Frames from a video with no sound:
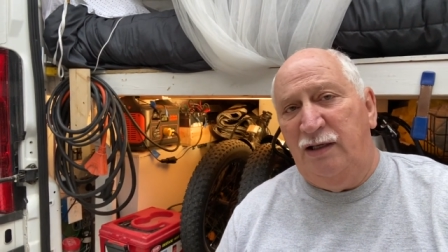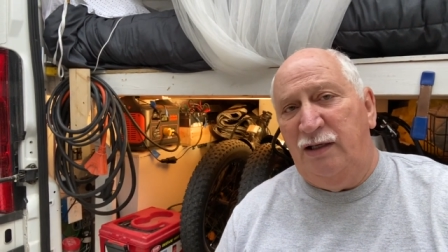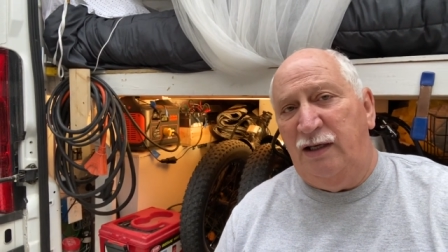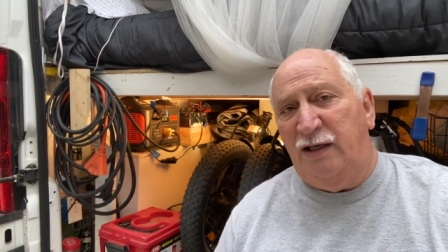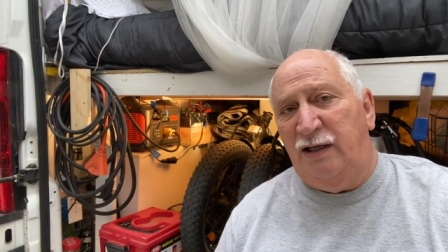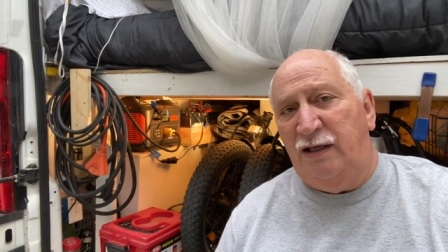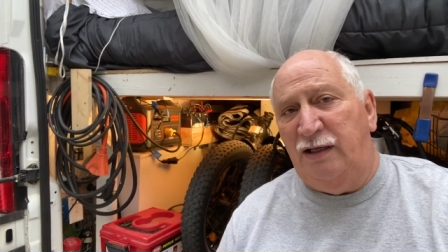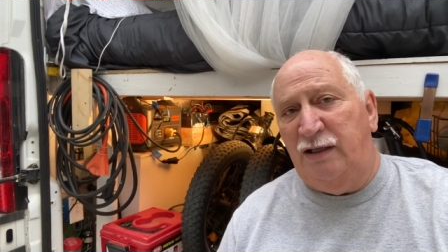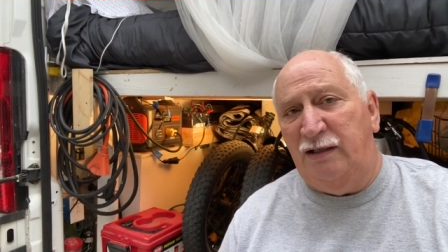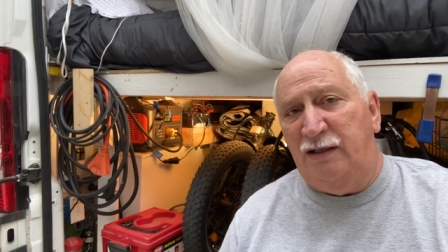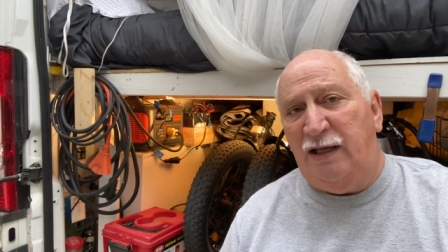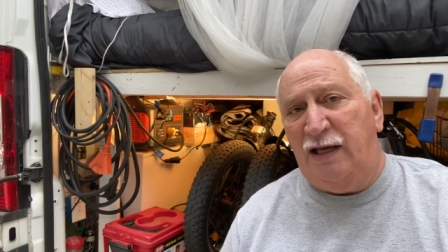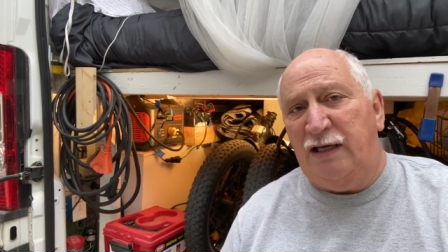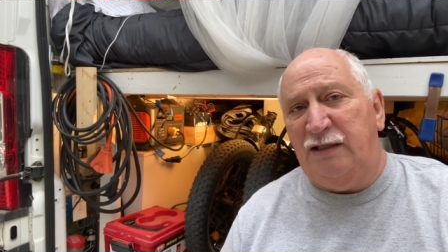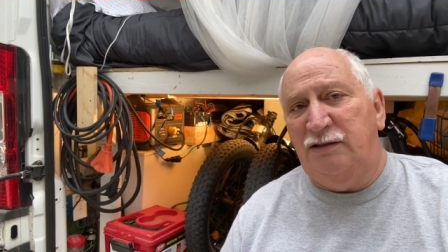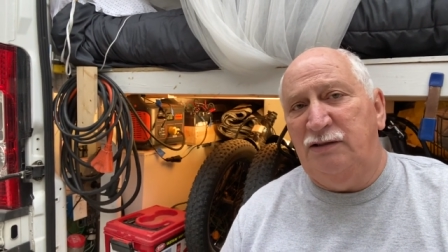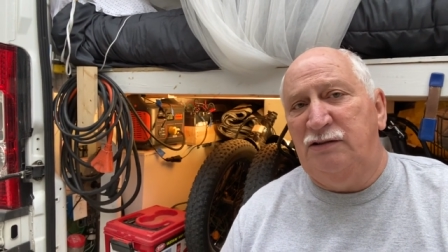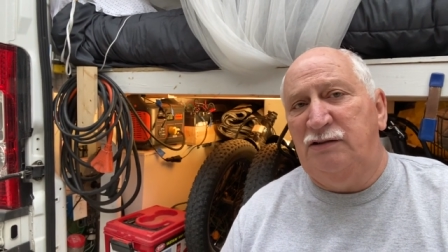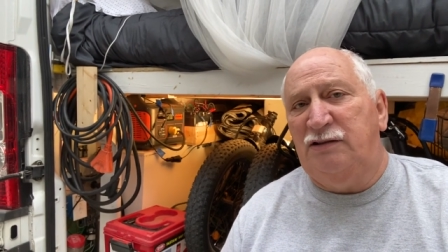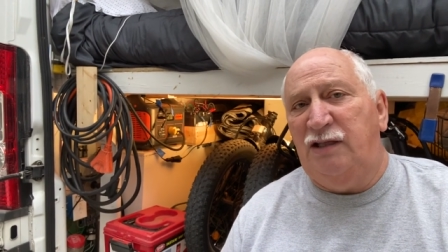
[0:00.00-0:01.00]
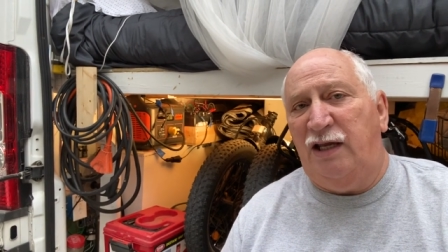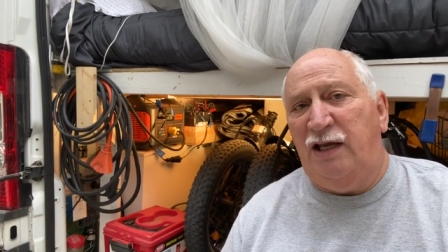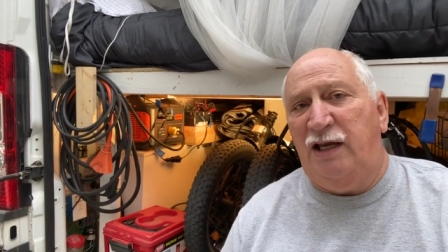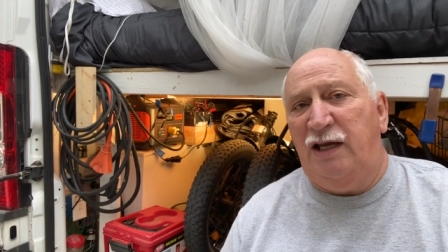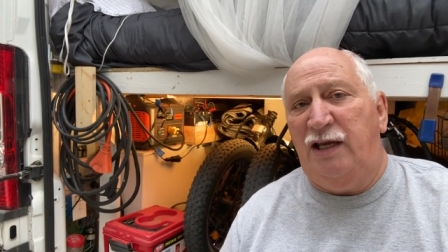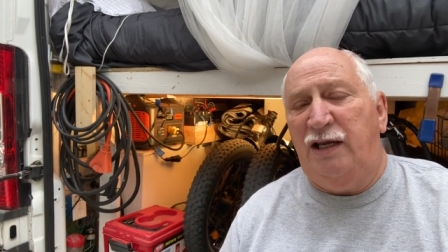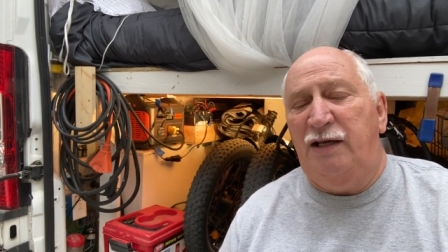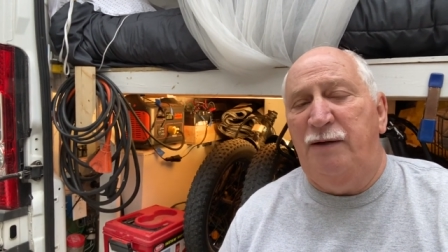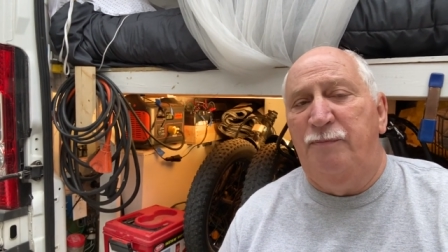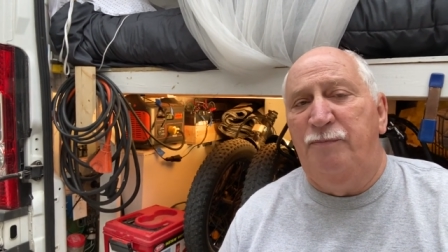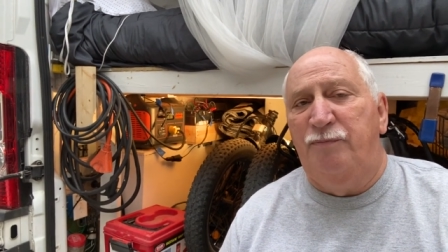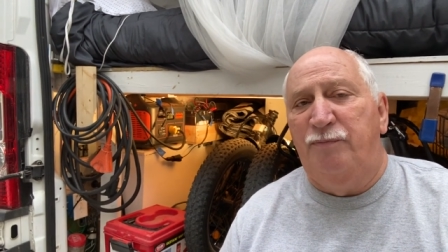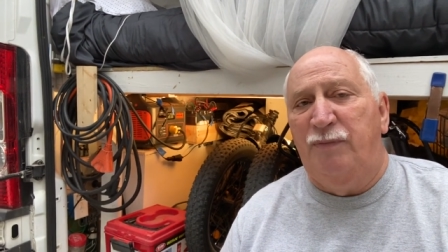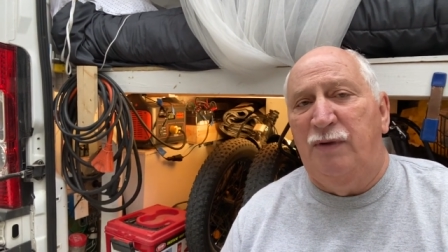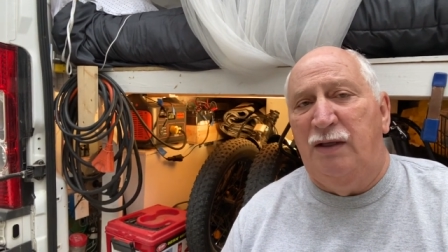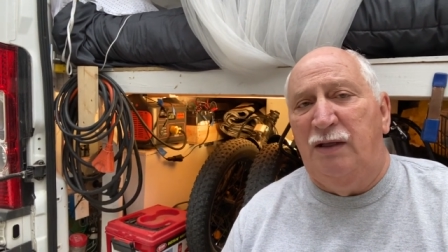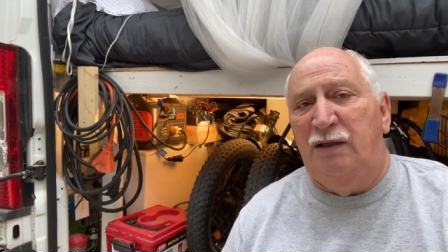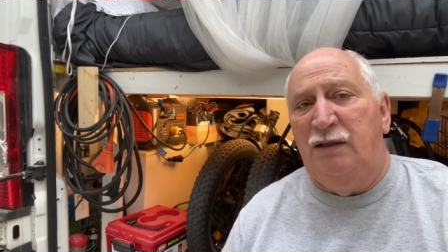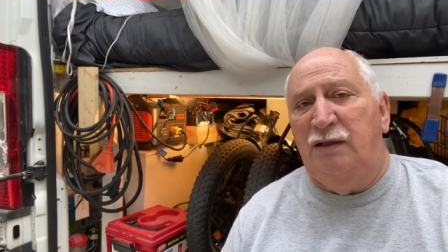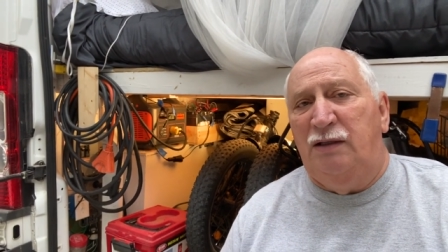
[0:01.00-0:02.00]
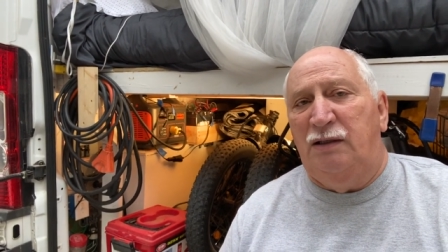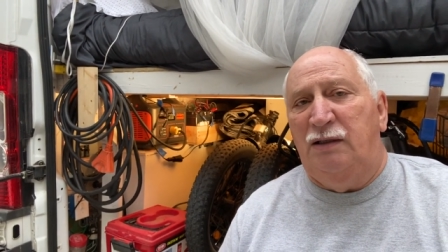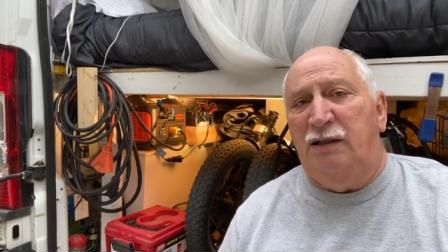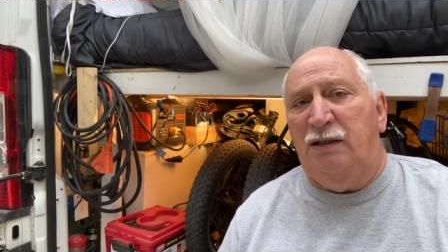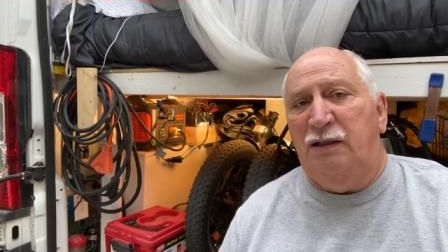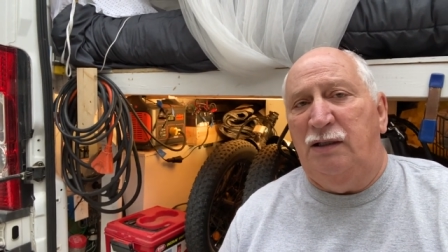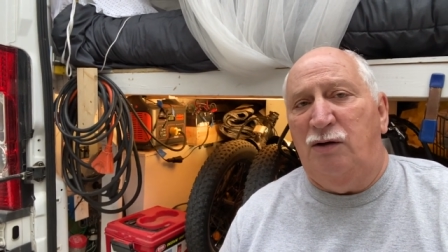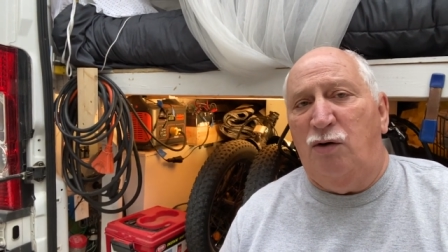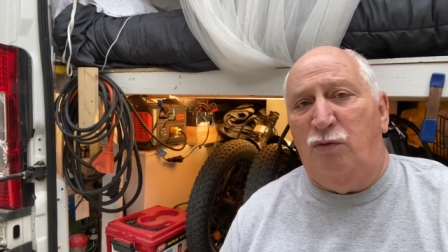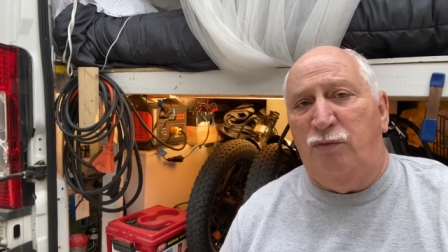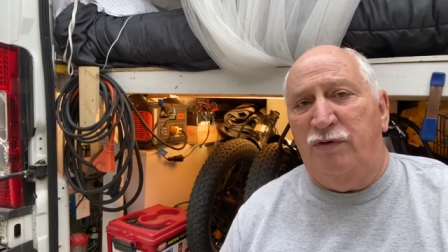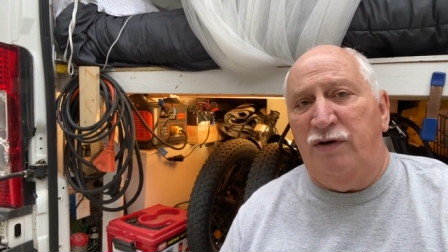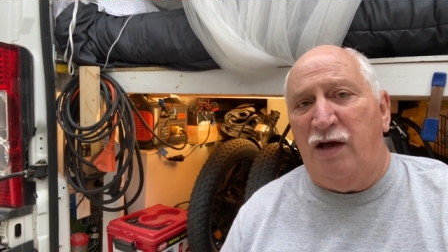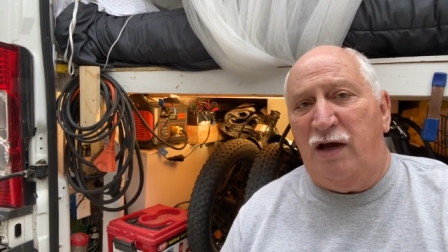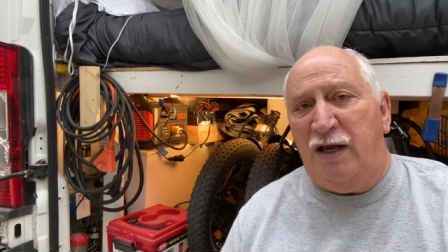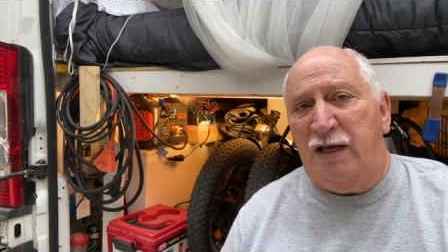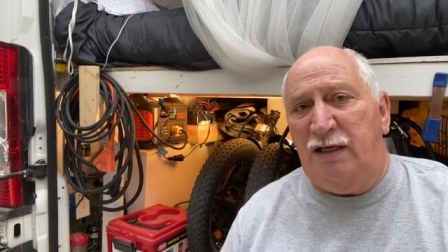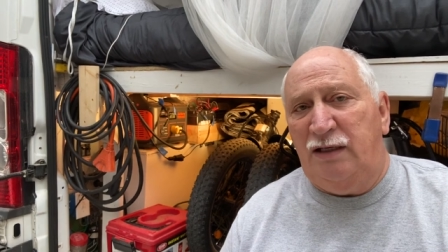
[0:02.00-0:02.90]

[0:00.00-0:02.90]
and had to stay overnight